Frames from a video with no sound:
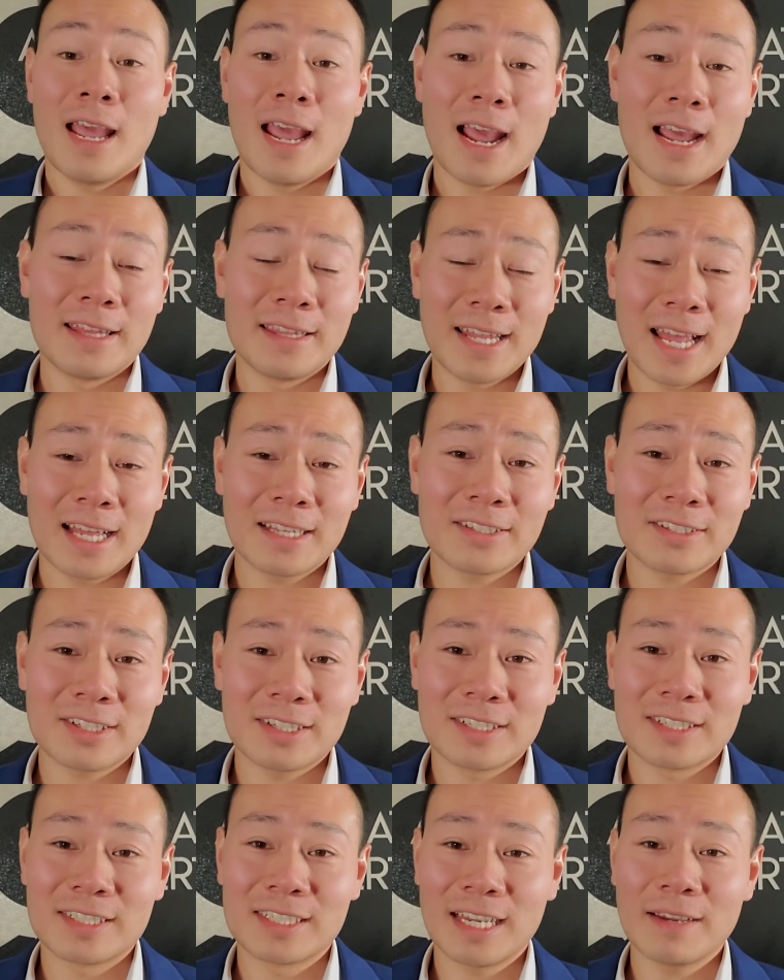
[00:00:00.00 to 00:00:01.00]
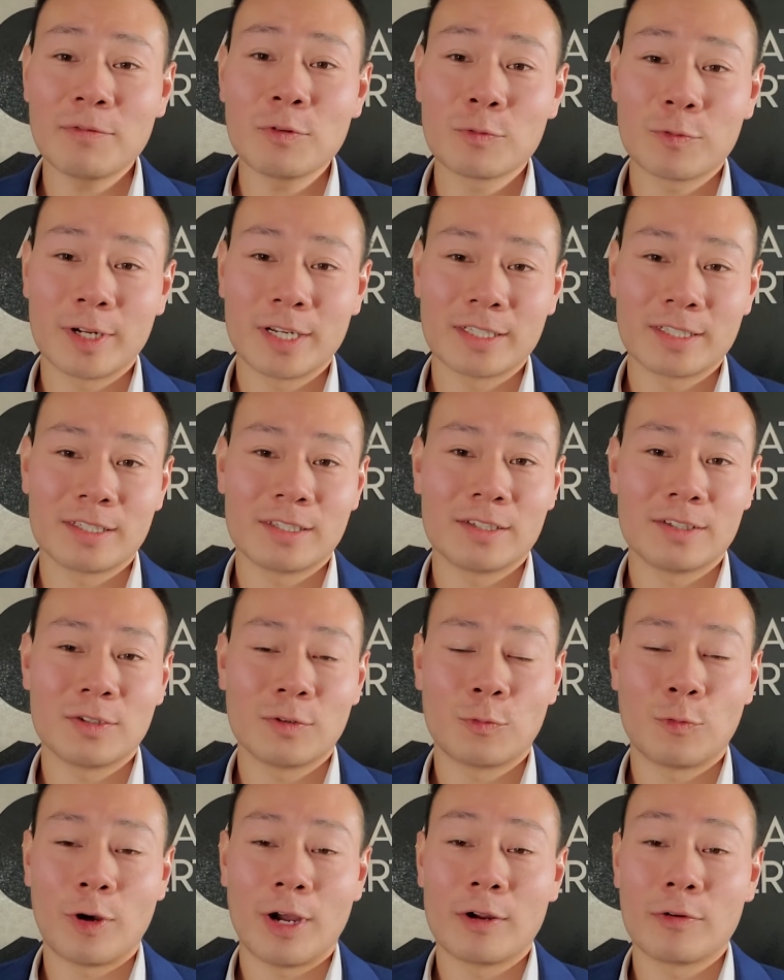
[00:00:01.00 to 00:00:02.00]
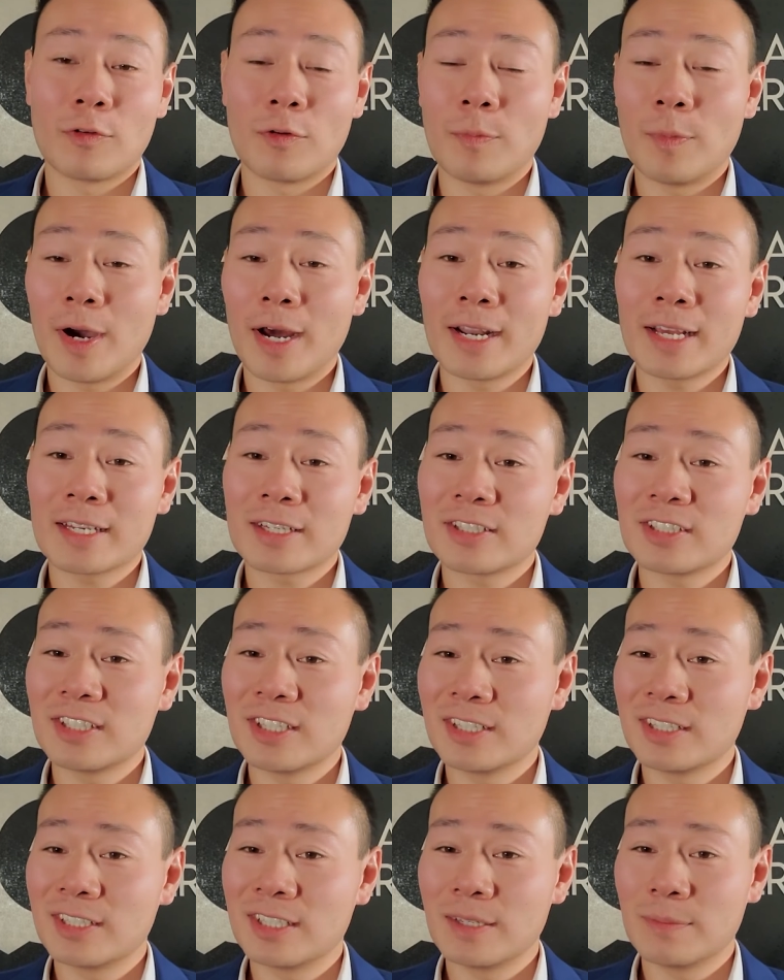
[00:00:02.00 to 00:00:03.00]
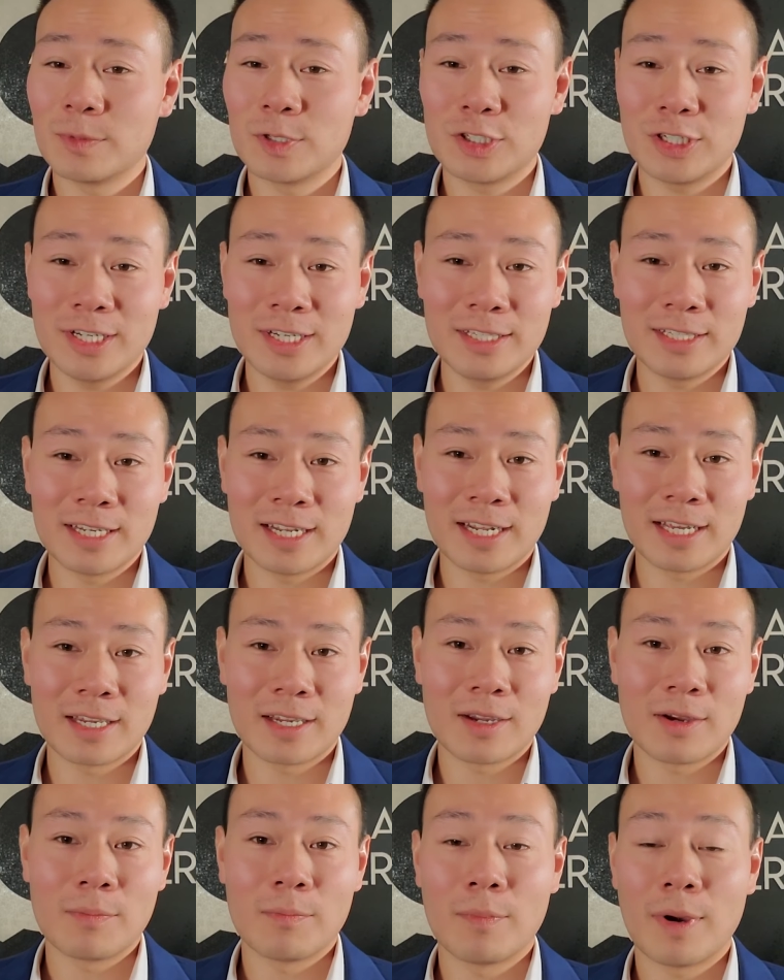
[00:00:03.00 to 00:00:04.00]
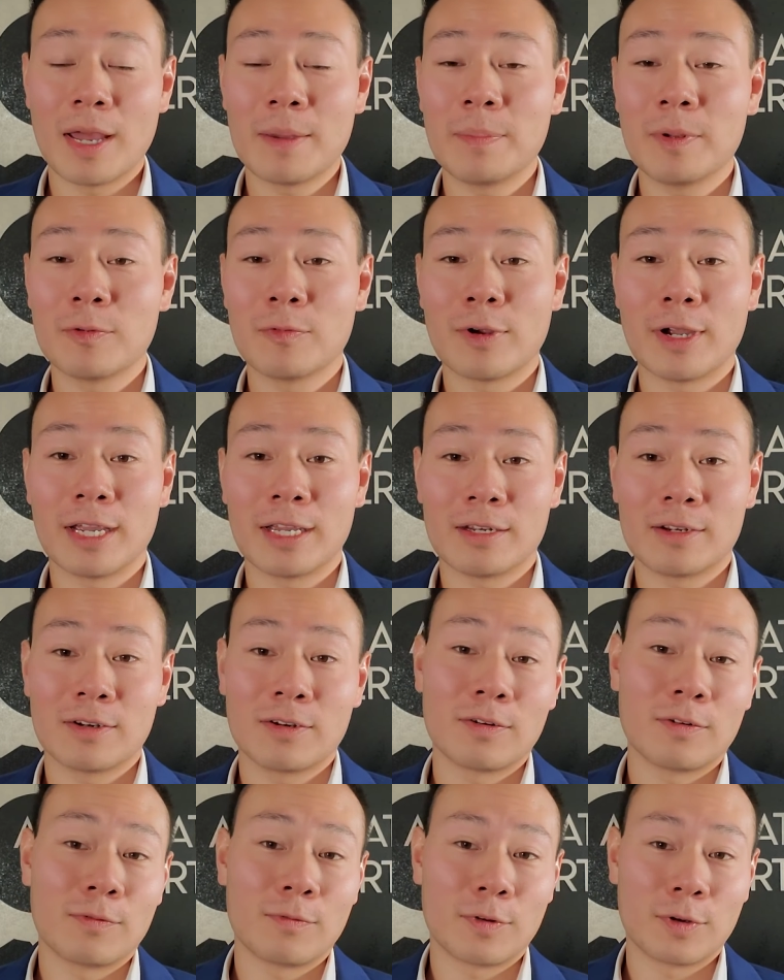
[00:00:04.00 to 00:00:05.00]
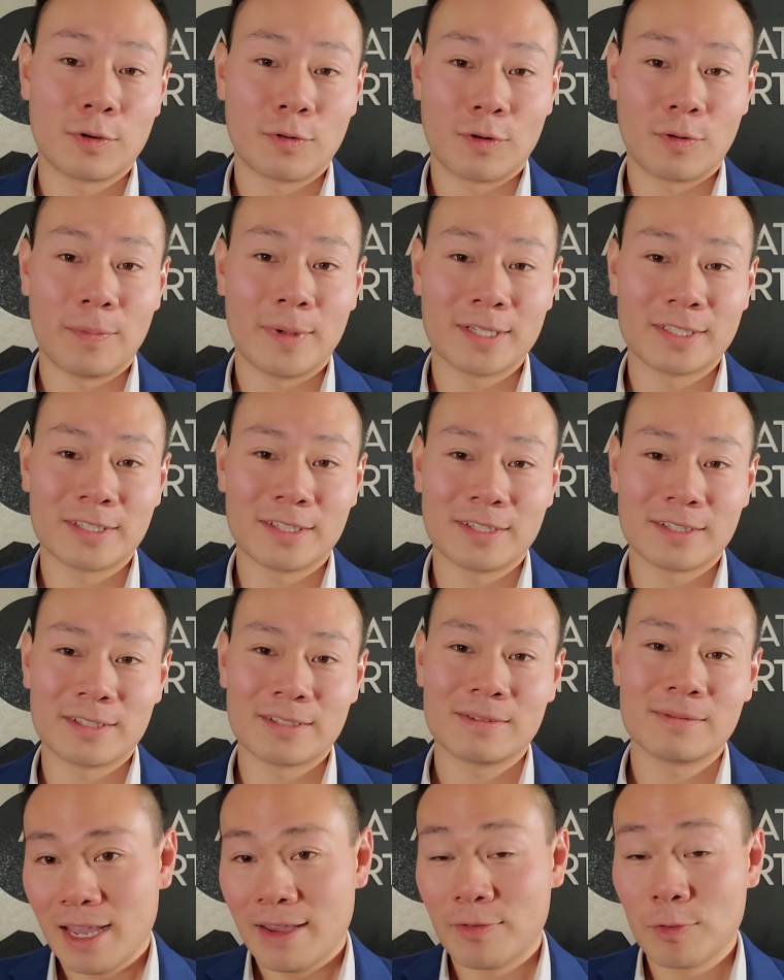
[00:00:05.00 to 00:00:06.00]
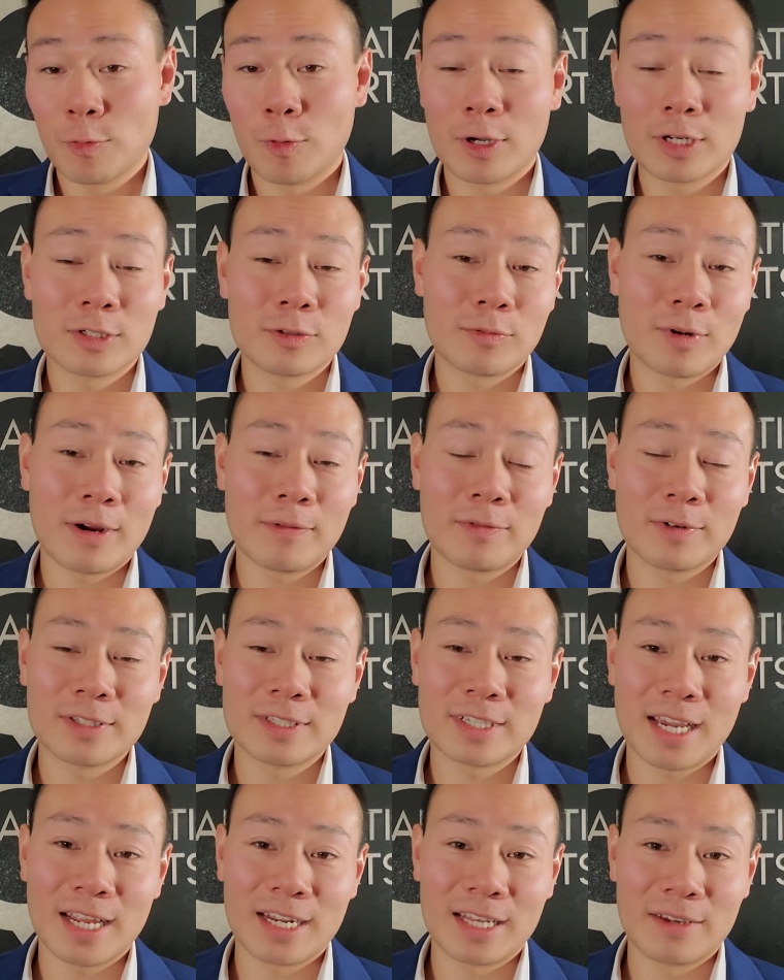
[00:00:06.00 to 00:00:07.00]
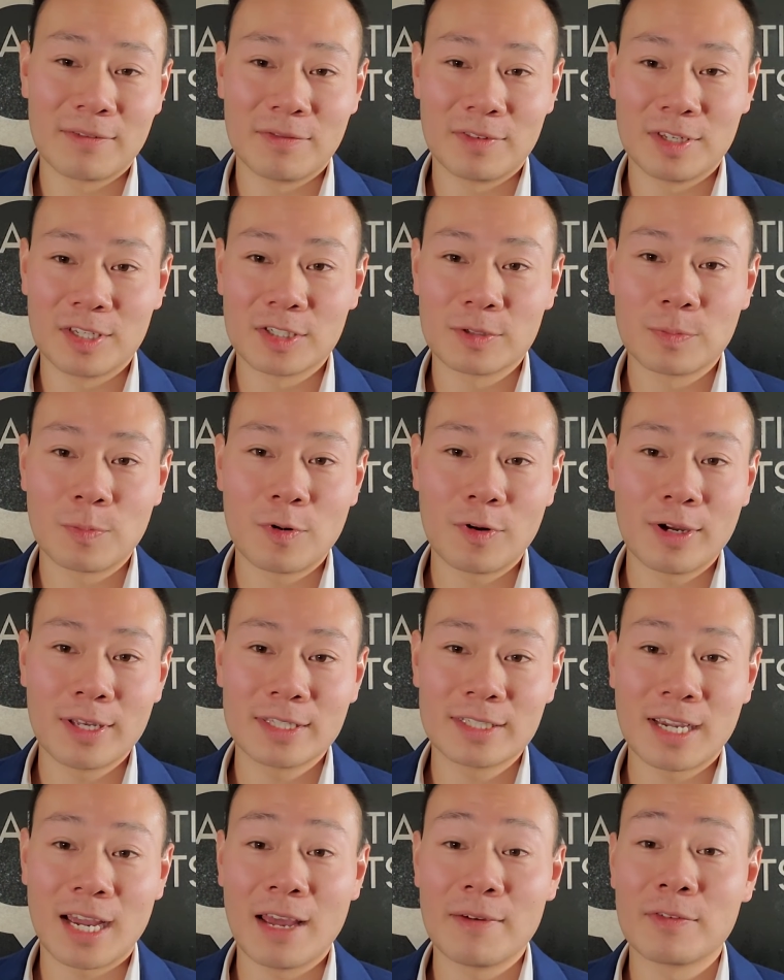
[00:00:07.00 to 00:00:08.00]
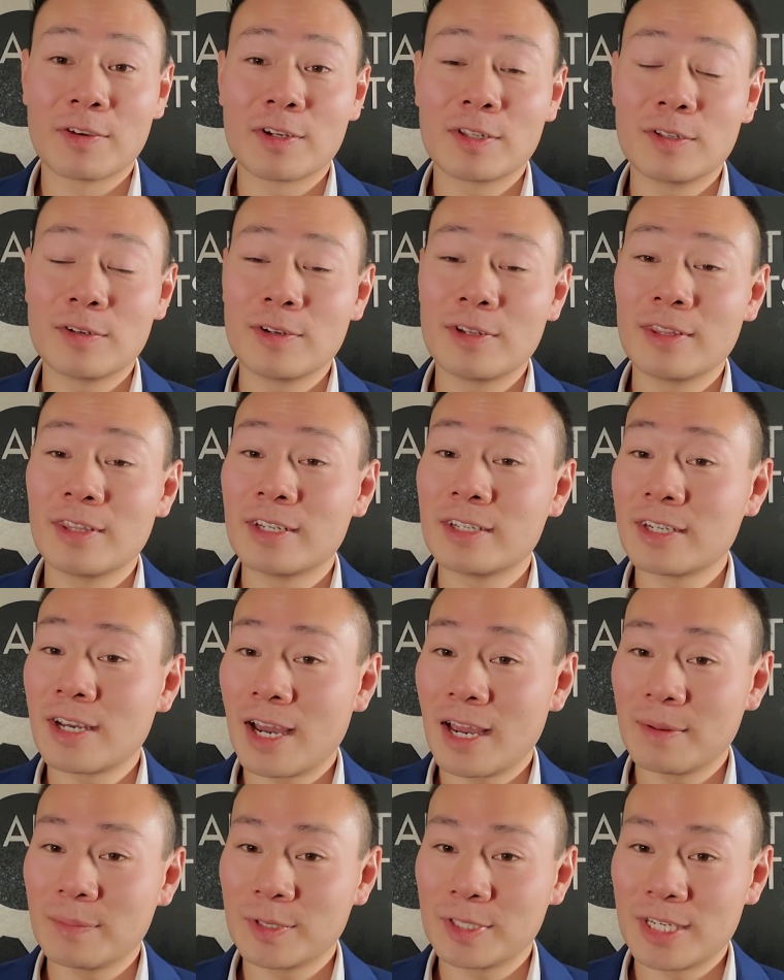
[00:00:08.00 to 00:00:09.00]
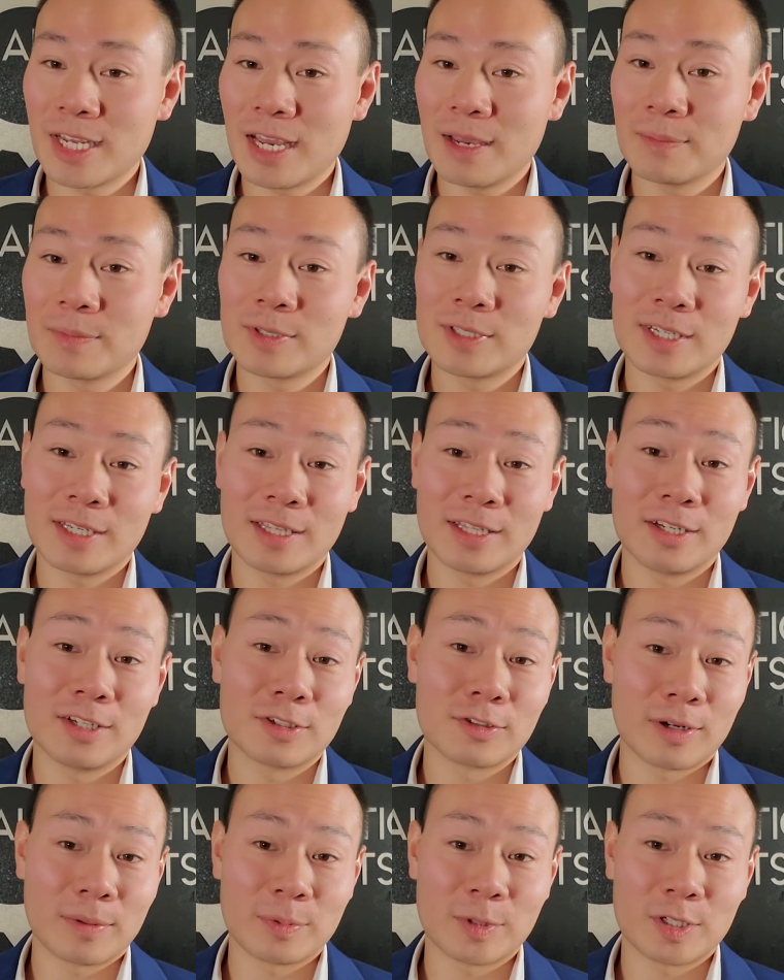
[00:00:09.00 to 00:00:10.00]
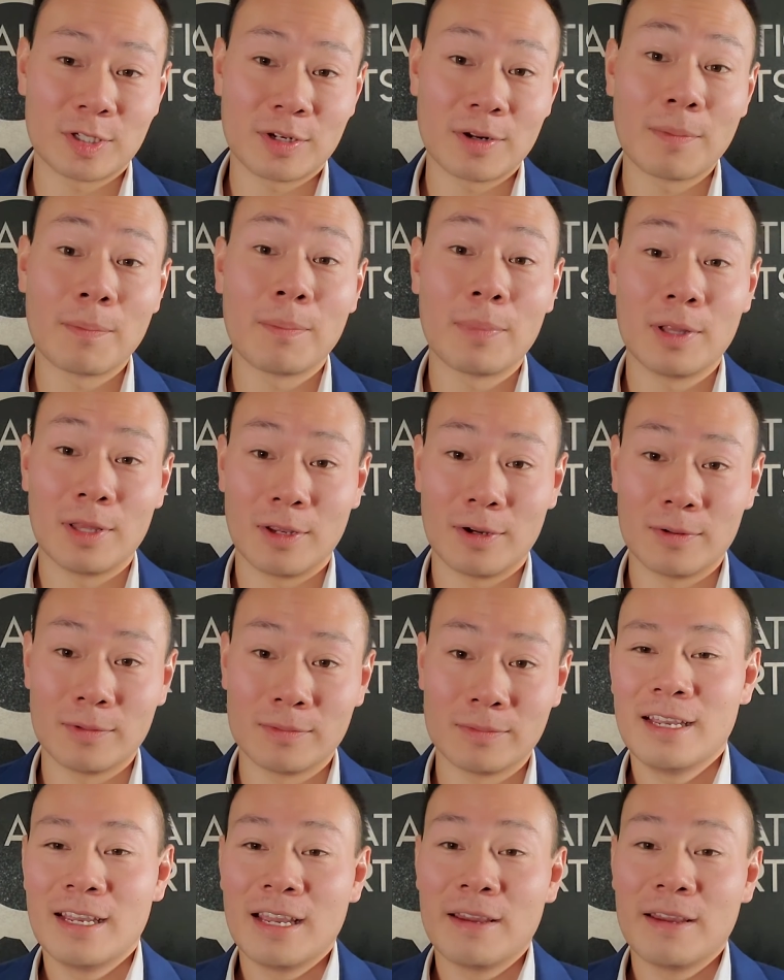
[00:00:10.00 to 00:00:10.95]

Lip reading: And that's 7 reasons why robotic CNC machine tending might be right for your business. If you want to reference any of these points, I've included the timestamps in the description below.